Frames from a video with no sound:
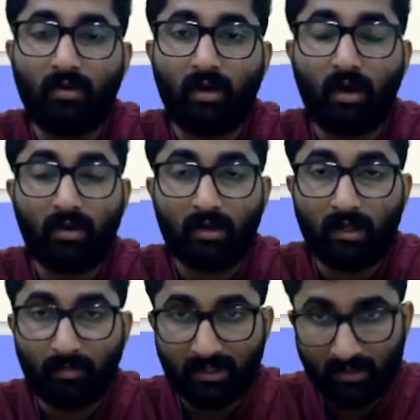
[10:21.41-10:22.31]
the
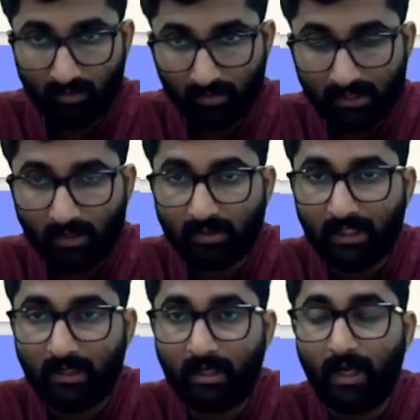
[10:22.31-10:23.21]
person who is outside
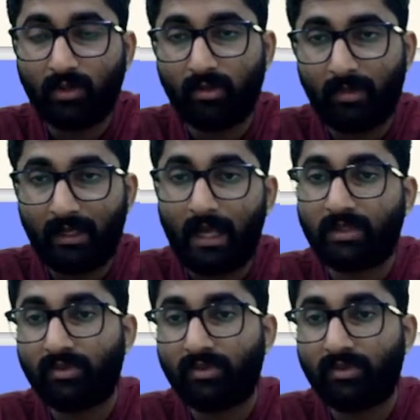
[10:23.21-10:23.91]
India to pay tax